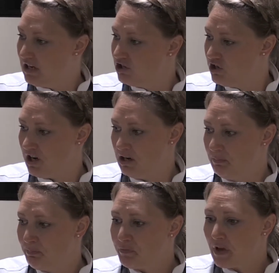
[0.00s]
mixture,
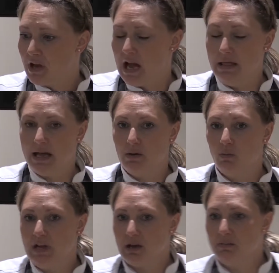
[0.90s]
and
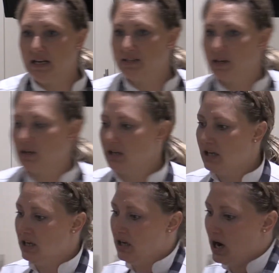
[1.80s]
then we can
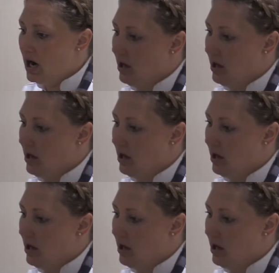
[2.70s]
basically